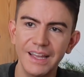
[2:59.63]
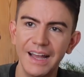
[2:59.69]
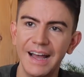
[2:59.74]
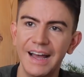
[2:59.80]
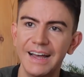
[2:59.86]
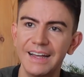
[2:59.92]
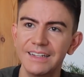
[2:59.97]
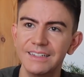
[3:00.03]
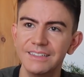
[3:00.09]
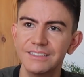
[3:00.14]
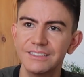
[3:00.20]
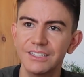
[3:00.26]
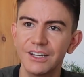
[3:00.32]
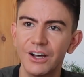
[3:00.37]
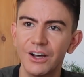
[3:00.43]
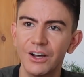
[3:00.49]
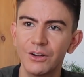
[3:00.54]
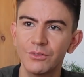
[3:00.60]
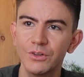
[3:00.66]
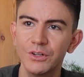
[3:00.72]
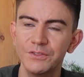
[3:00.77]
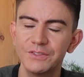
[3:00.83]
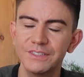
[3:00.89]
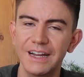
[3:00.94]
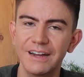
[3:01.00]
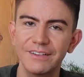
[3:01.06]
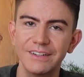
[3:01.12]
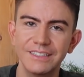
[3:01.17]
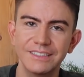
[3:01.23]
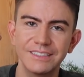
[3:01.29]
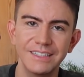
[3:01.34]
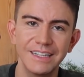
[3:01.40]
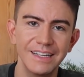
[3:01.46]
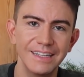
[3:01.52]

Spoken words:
And our roof terrace